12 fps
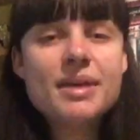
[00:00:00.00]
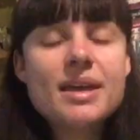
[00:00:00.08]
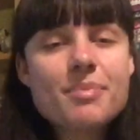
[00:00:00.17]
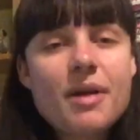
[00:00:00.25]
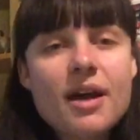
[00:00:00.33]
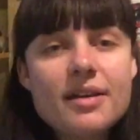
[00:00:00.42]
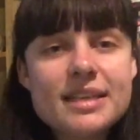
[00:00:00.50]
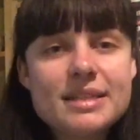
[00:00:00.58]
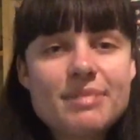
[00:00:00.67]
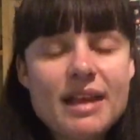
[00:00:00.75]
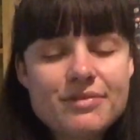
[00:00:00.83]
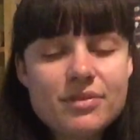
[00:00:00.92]
Being a part of these
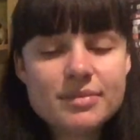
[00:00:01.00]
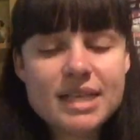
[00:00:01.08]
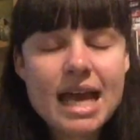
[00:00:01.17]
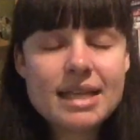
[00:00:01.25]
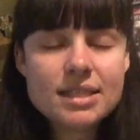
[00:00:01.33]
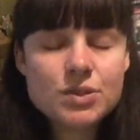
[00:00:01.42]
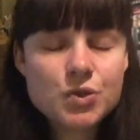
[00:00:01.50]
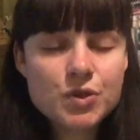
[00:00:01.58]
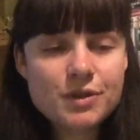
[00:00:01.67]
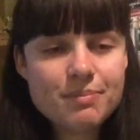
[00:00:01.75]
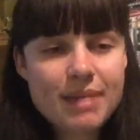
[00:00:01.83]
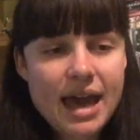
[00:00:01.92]
platforms has its
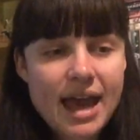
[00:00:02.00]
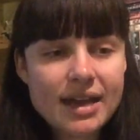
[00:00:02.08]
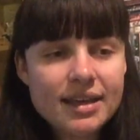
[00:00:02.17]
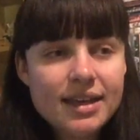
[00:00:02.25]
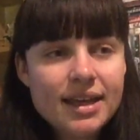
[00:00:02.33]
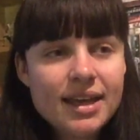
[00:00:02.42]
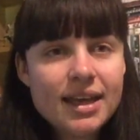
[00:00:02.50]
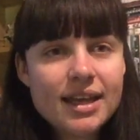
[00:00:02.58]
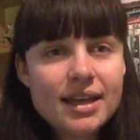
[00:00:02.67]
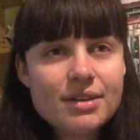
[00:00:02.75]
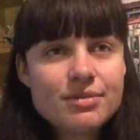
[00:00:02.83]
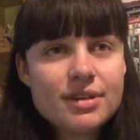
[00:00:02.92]
good and bad,
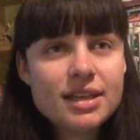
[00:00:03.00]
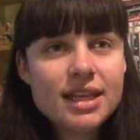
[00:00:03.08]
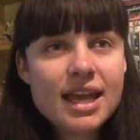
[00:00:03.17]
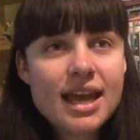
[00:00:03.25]
and I really